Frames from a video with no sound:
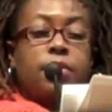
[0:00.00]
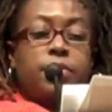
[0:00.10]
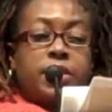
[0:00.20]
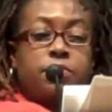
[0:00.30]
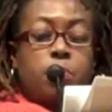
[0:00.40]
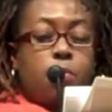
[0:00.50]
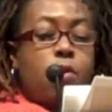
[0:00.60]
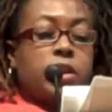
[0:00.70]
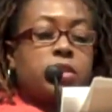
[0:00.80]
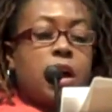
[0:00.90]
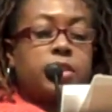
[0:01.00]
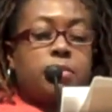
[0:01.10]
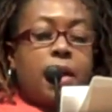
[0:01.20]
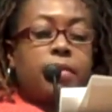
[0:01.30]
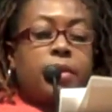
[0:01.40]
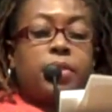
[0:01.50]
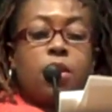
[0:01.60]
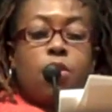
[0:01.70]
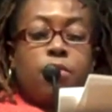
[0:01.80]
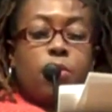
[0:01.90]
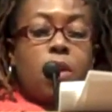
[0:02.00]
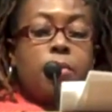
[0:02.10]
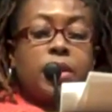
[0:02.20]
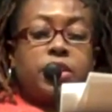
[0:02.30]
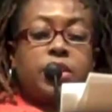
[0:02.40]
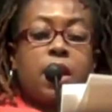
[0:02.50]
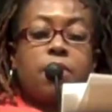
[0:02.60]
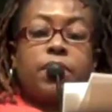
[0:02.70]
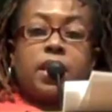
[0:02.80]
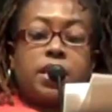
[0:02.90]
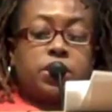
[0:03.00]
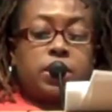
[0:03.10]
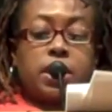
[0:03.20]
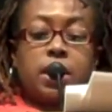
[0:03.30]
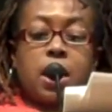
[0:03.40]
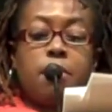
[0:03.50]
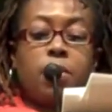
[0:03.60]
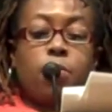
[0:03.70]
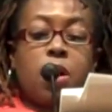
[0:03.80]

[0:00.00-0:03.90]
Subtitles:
this report talks about that the overwhelming share of the nation's income and